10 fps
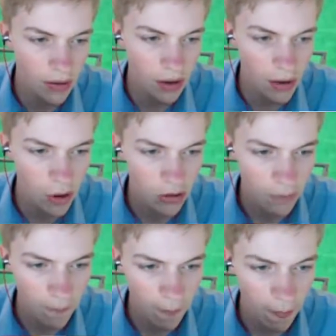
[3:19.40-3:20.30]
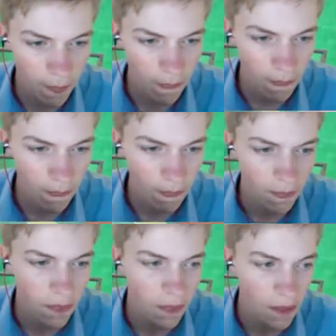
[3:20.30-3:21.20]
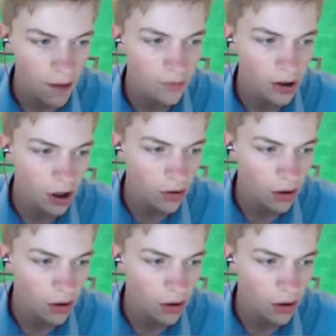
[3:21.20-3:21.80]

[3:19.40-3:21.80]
Come on. There we go.